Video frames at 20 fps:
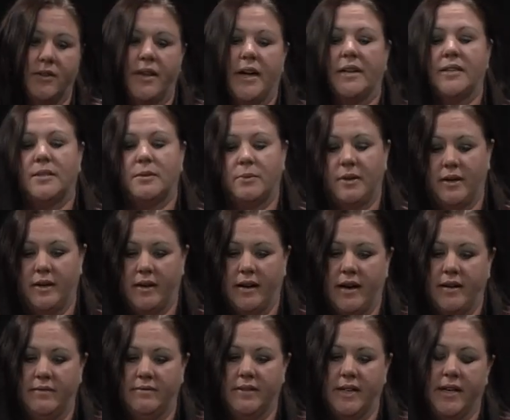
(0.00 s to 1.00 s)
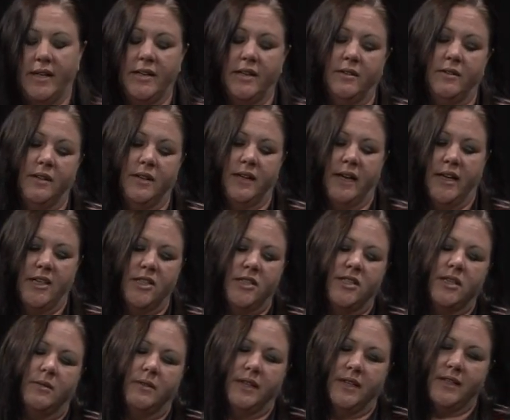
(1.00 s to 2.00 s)
that's where I just
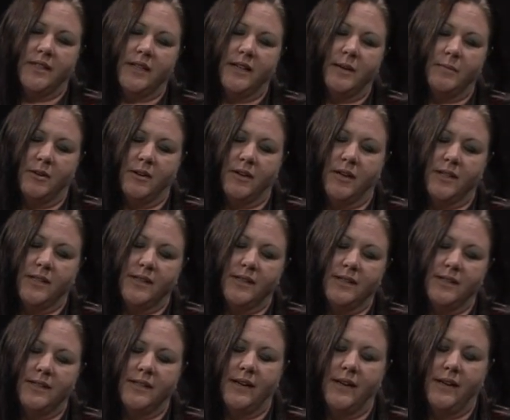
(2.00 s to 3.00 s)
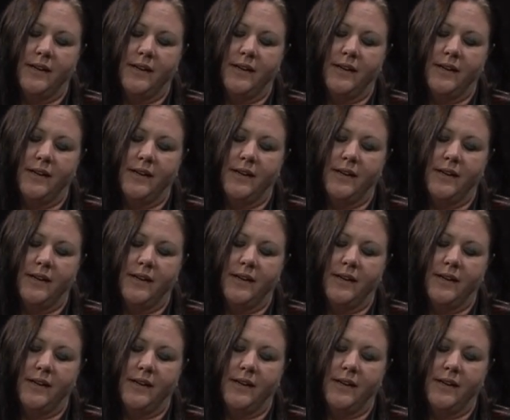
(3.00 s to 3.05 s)
don't want it to come across as,